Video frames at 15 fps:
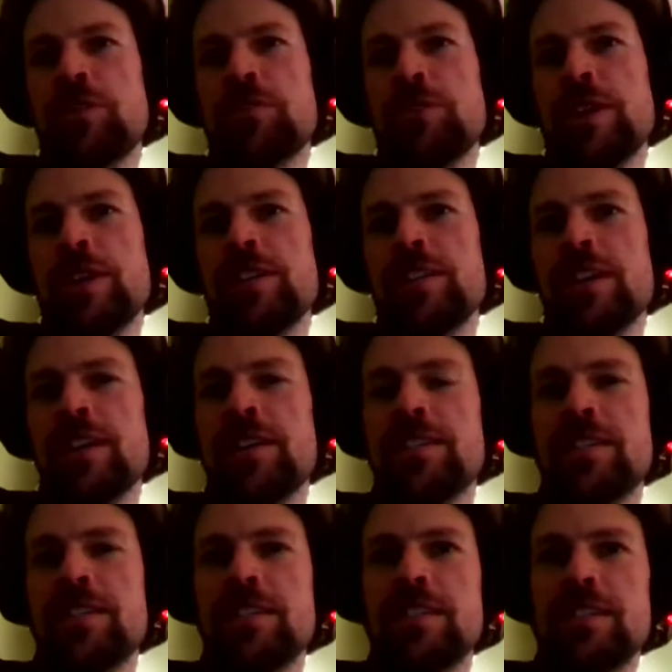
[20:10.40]
with
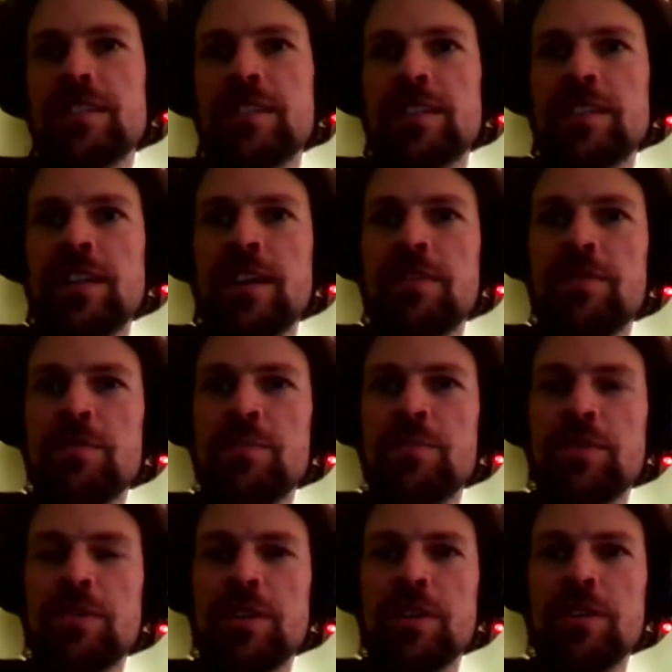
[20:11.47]
3JS and things like that for
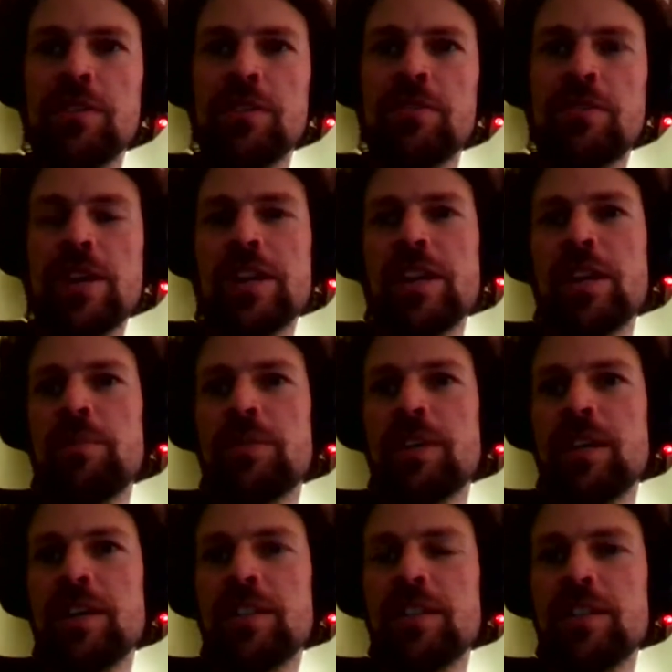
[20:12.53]
building 3D
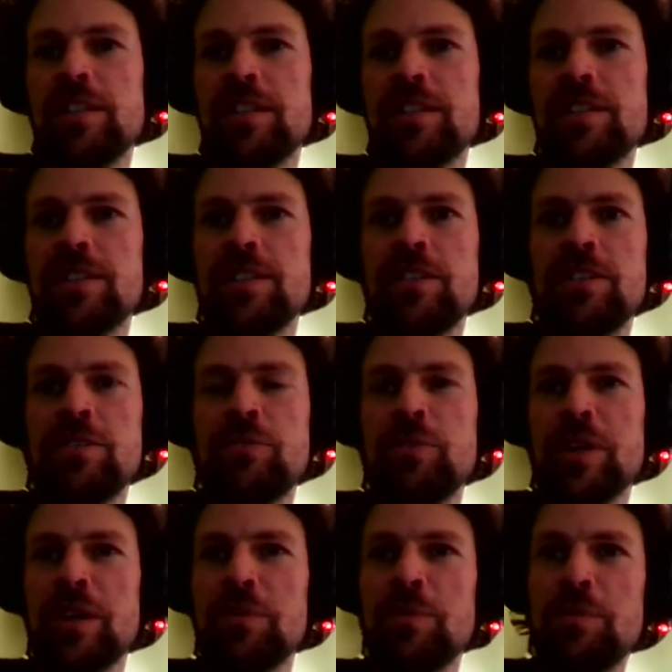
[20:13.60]
applications on the
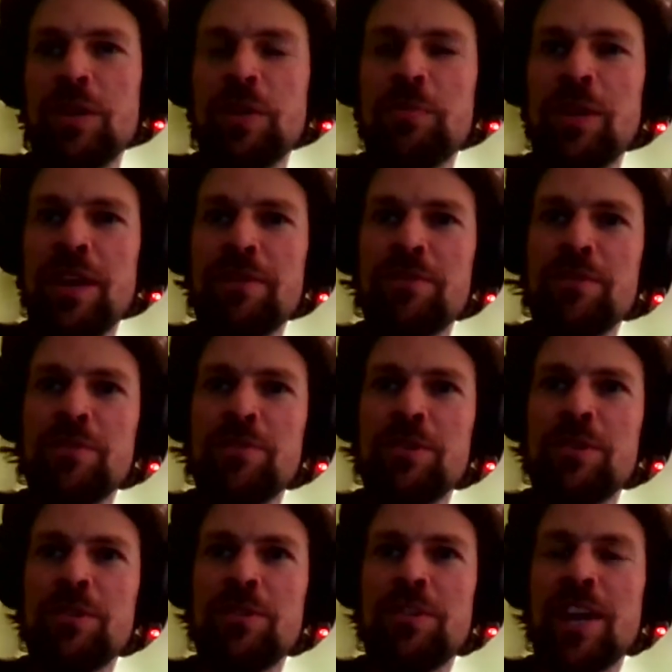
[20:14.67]
web. We made a platform
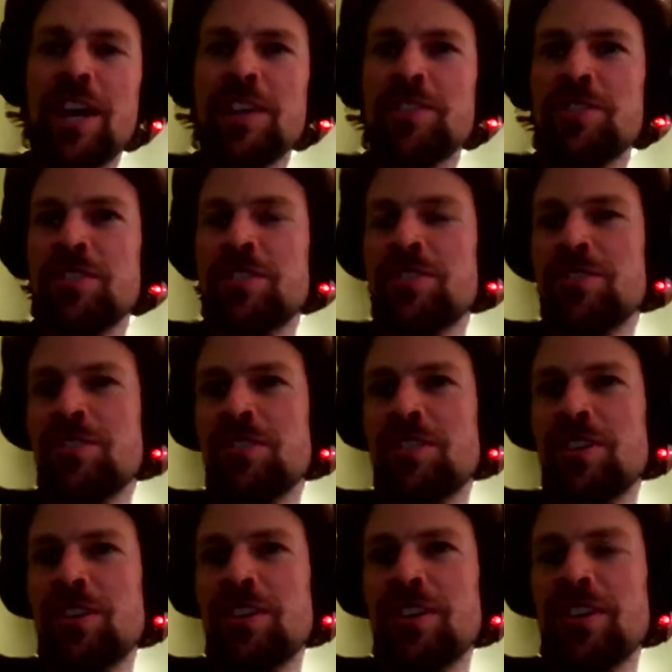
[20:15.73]
called
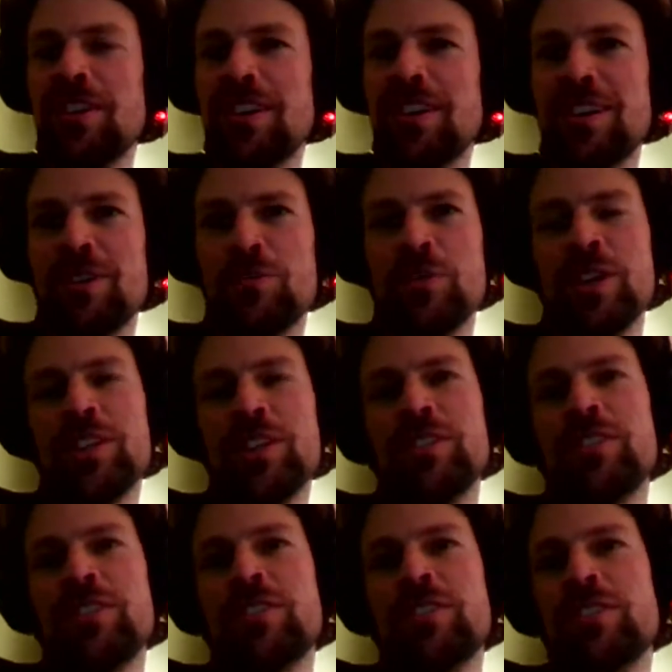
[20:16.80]
@.studio where
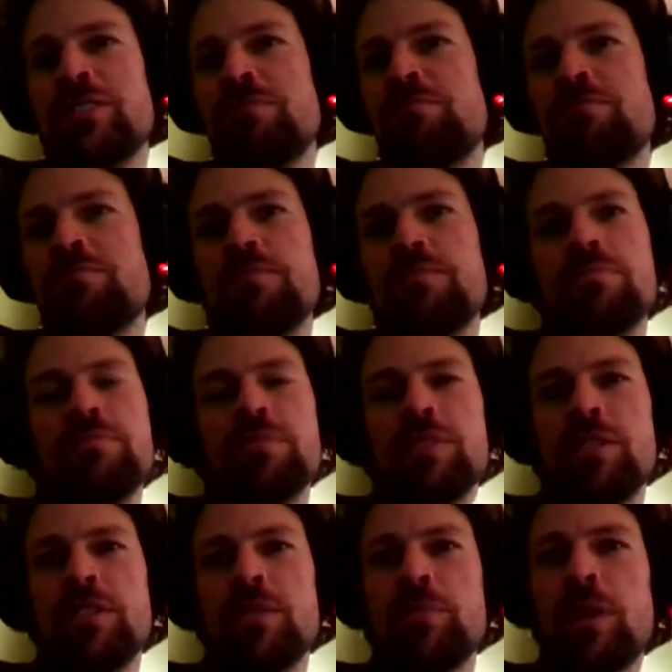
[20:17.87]
you could,
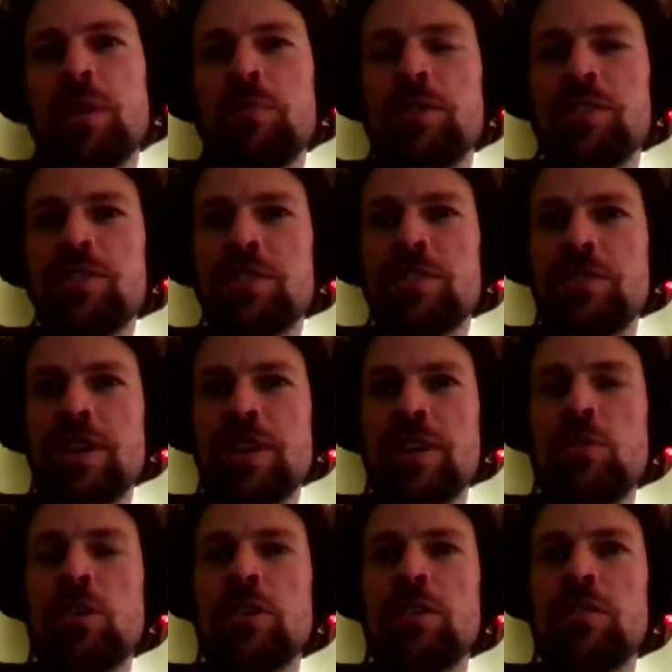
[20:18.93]
publish a
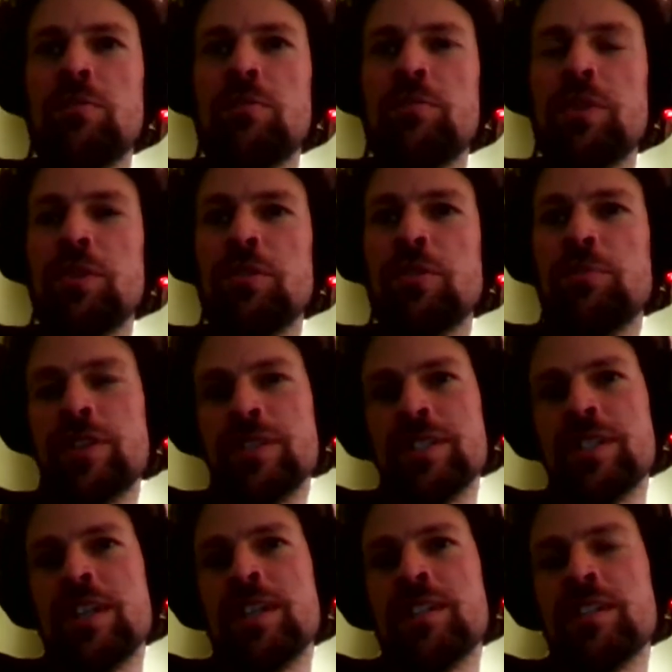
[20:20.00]
3D model and build a
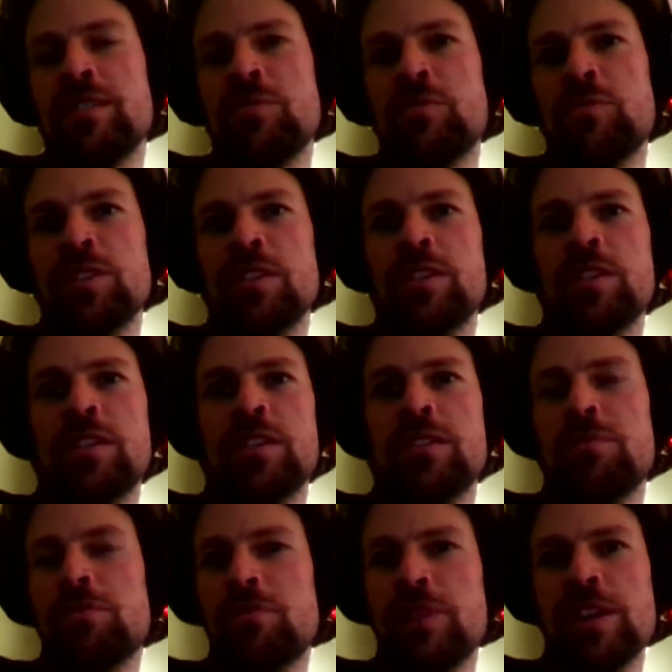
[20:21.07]
presentation within a
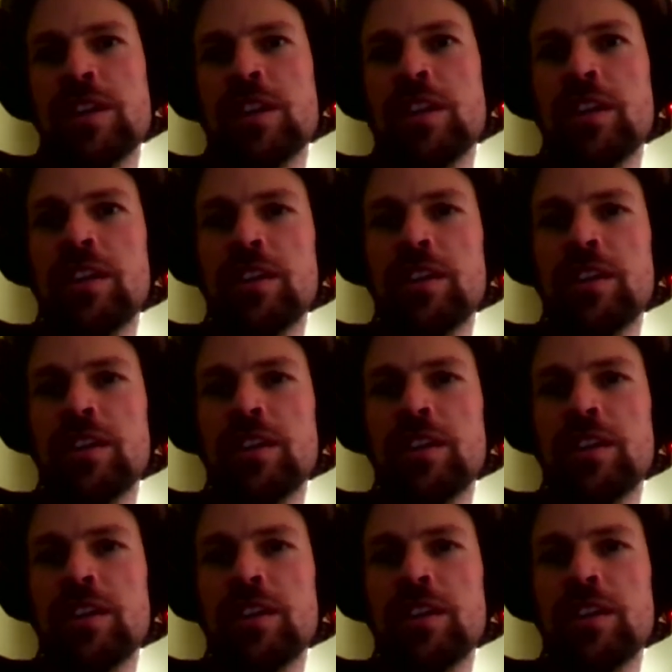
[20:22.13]
3D